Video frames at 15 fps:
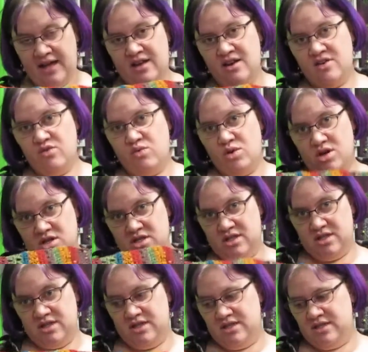out of
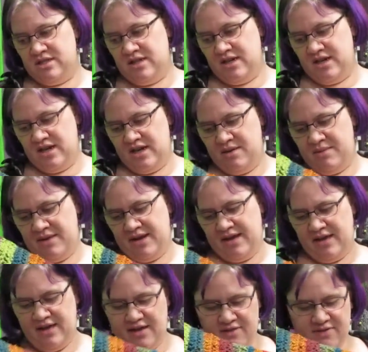worsted this time, and I
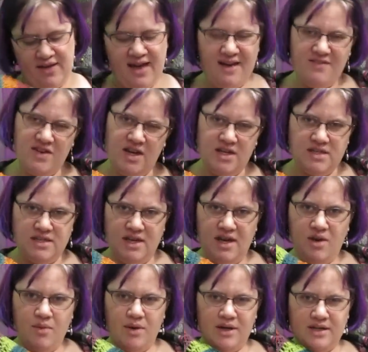have I have an
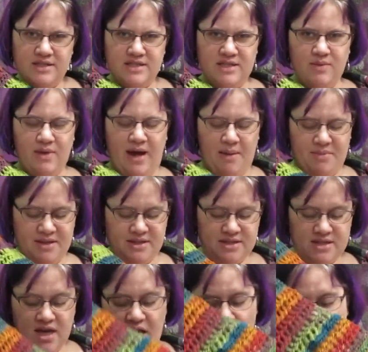idea. We're going to see what happens.